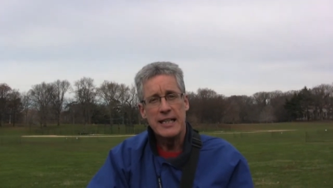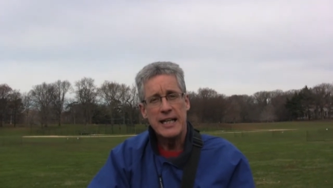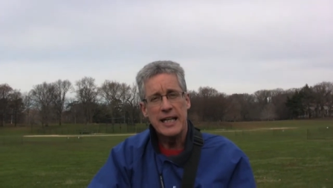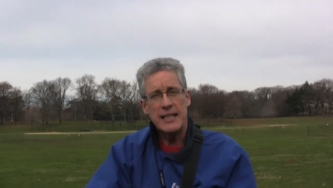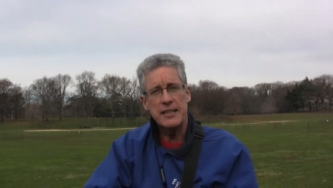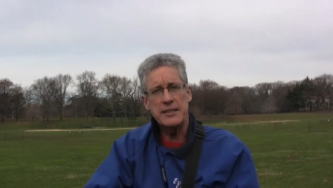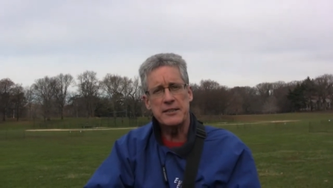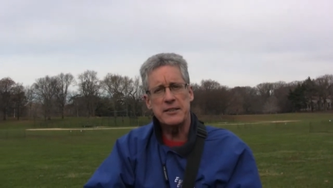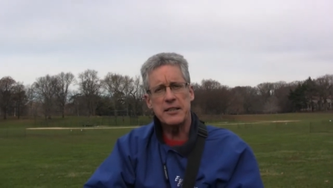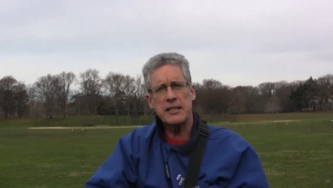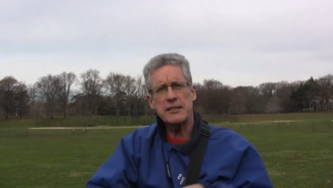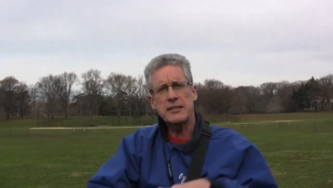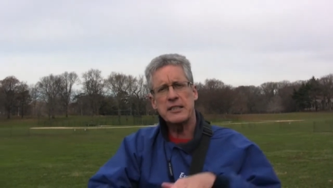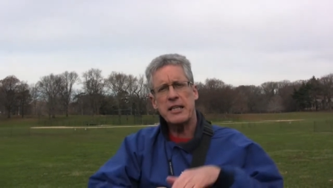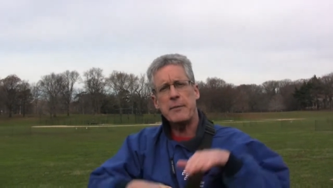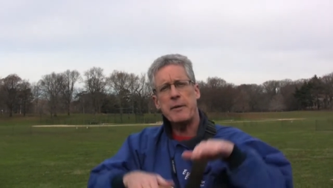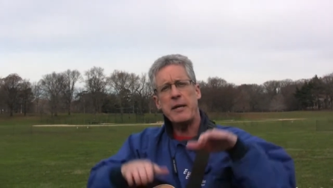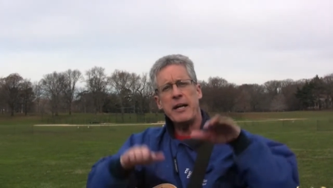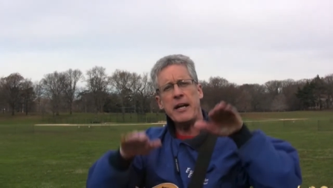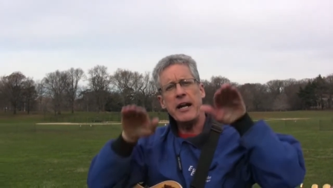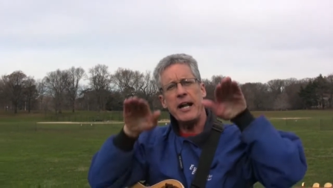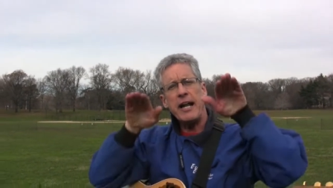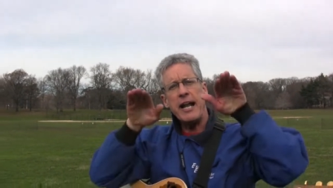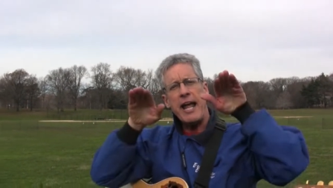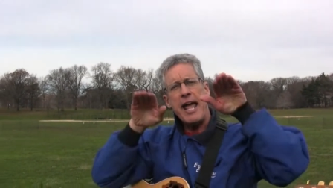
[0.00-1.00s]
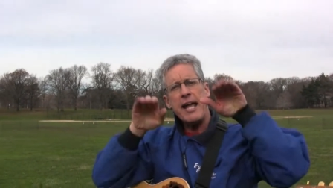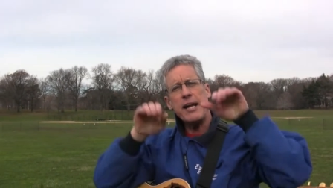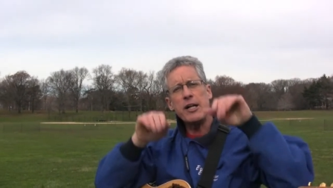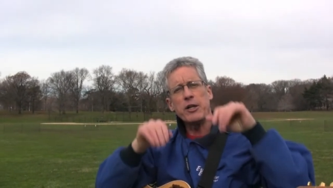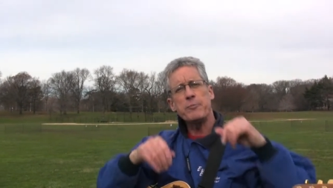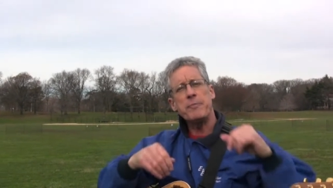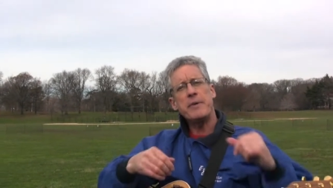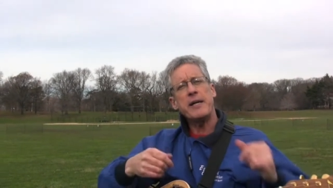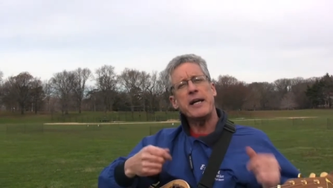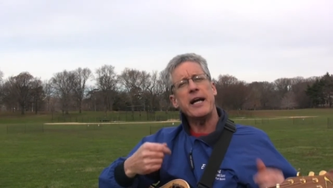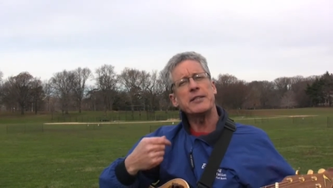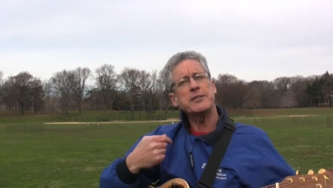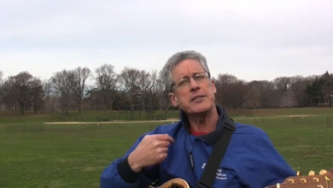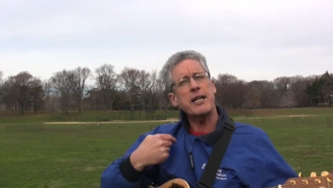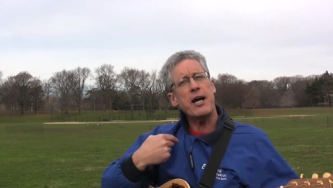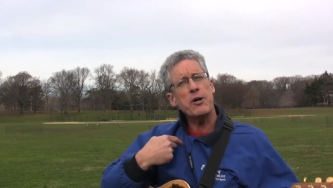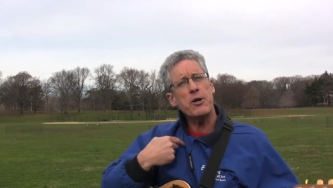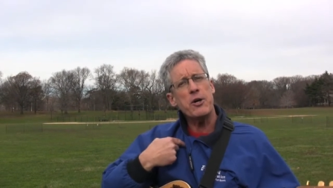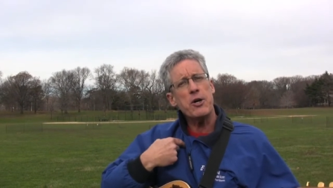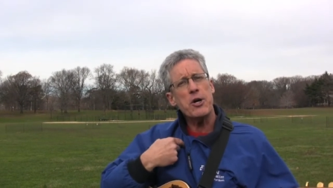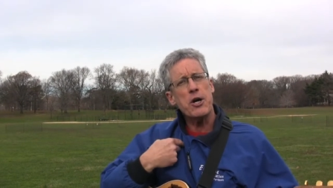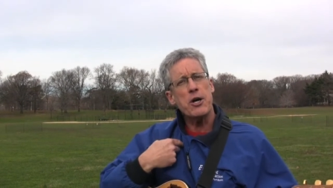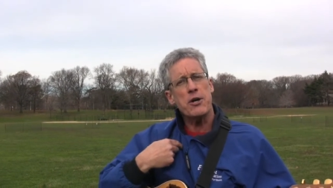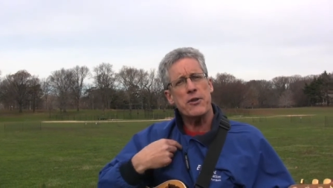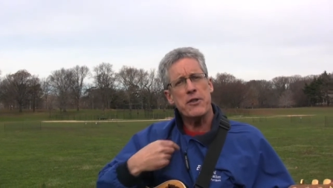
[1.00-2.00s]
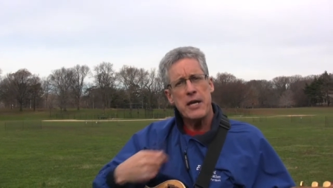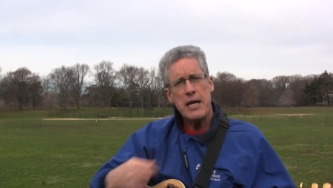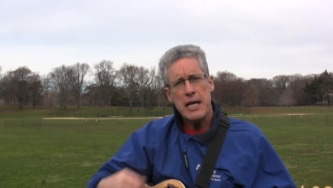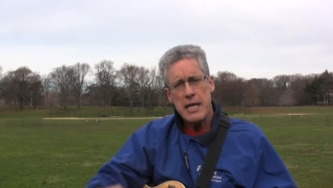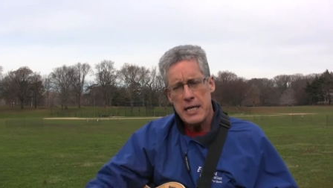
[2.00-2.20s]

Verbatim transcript: And the sun's coming in at an angle because our Earth